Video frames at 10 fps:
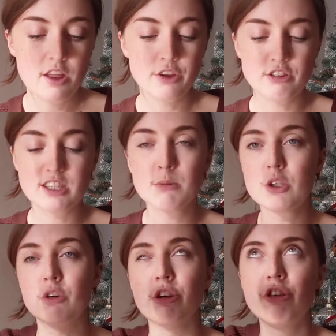The
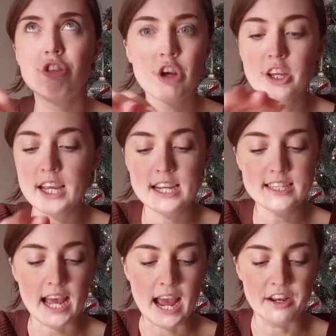Christmasaurus shook his
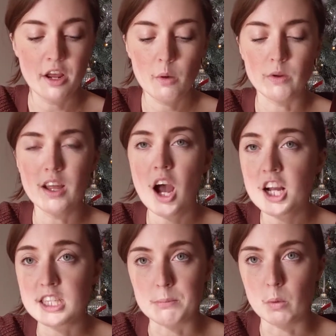head with
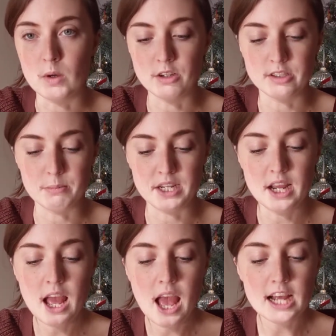utter bewilderment,
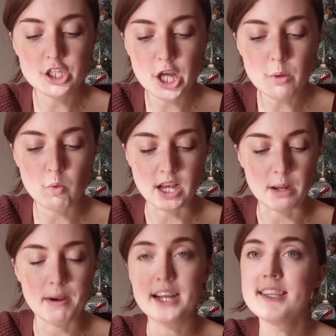as though
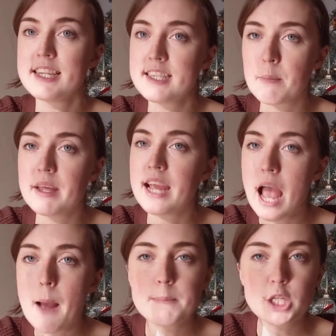William had said something
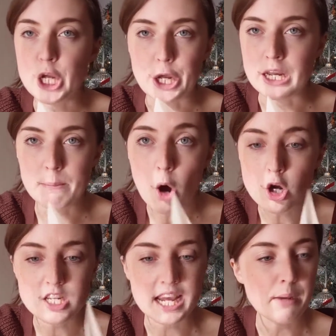absolutely
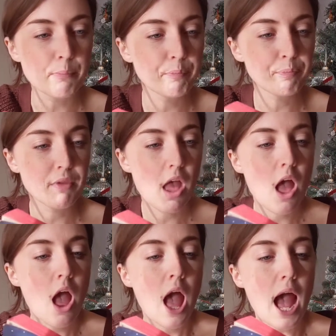potty.
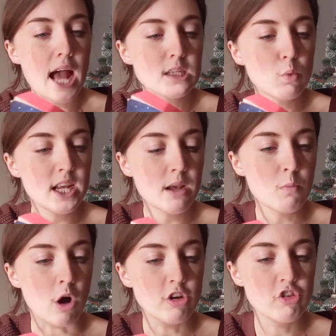As William
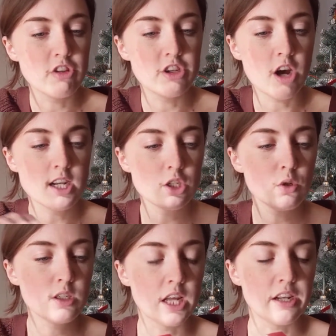watched, the
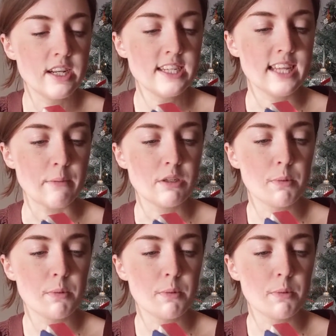dinosaur suddenly seemed to